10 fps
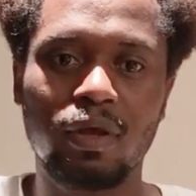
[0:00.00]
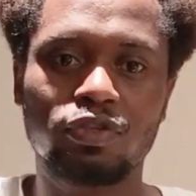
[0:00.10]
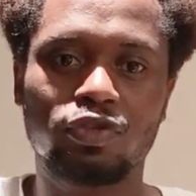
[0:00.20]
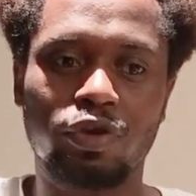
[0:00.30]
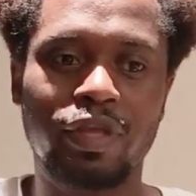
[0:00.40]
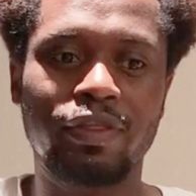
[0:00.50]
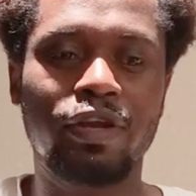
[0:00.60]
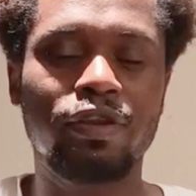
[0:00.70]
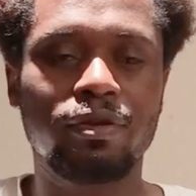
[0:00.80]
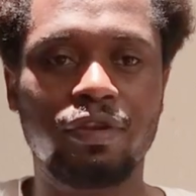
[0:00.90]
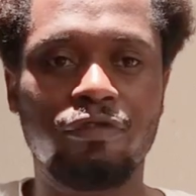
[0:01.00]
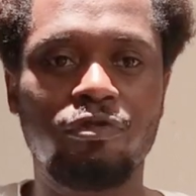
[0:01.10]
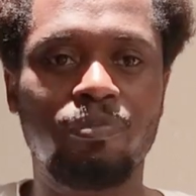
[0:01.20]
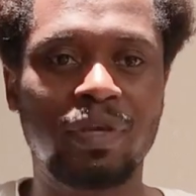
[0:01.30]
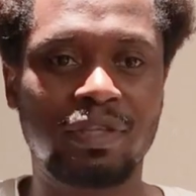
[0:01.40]
So and then if you
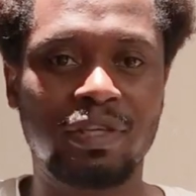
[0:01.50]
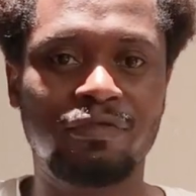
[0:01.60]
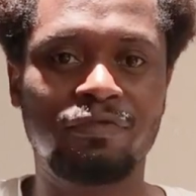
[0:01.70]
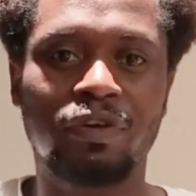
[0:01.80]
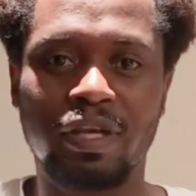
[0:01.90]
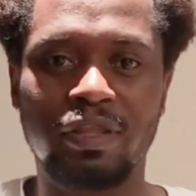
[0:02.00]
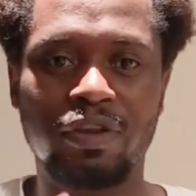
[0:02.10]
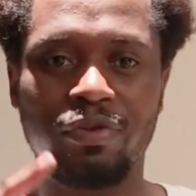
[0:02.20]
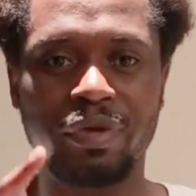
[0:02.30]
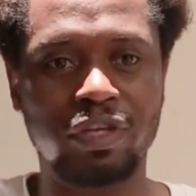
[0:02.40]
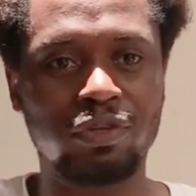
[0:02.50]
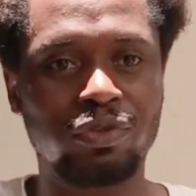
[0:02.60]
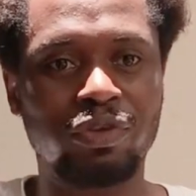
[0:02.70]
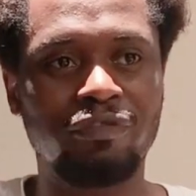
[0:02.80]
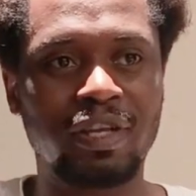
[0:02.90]
pass test 4, and then you get a
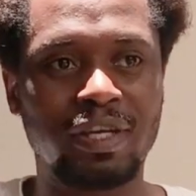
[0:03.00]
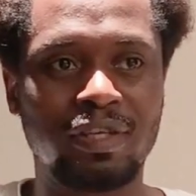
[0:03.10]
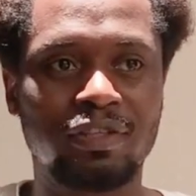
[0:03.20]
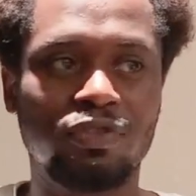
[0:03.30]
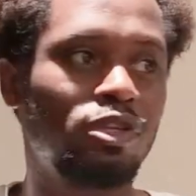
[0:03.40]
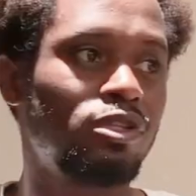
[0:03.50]
driving license.